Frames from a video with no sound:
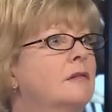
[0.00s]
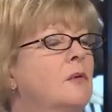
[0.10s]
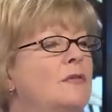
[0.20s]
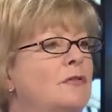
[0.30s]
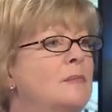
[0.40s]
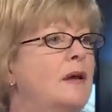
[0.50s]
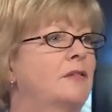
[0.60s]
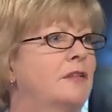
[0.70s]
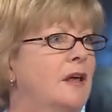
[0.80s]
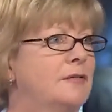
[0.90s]
the white-footed
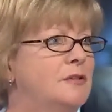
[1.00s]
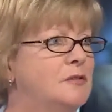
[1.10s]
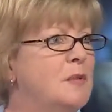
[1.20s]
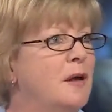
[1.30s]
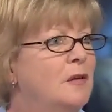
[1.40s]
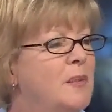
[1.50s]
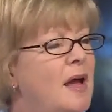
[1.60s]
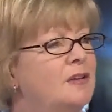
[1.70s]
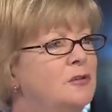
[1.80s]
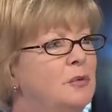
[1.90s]
mouse loves a smaller
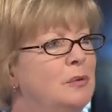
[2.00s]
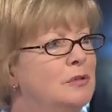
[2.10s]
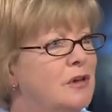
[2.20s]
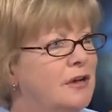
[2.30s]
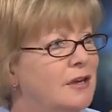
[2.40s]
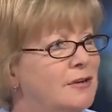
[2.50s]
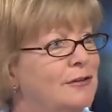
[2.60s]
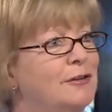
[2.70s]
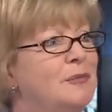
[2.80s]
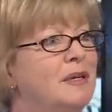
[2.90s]
patch. We were talking
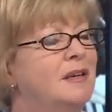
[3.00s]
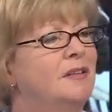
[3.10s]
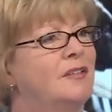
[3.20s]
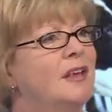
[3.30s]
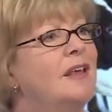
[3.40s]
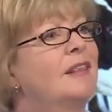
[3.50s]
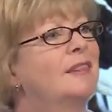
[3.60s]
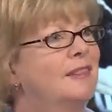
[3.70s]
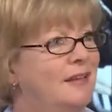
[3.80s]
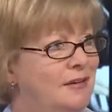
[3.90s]
earlier because
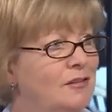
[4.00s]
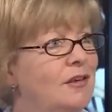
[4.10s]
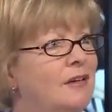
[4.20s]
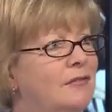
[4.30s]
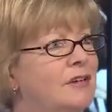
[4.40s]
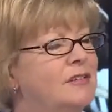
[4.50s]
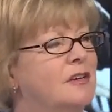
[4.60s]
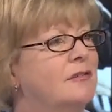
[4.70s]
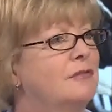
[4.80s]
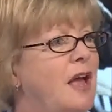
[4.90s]
mm. the risk
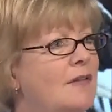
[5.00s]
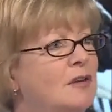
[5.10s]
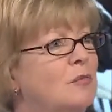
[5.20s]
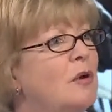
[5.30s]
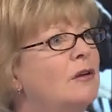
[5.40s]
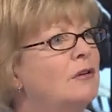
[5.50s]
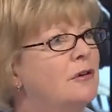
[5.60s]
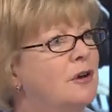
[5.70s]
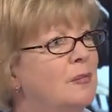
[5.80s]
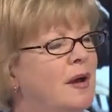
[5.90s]
of having a
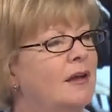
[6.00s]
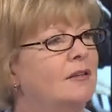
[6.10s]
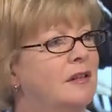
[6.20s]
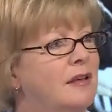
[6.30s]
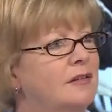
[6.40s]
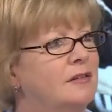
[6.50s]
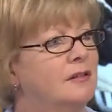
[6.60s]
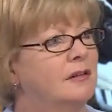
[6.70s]
predator nearby is less.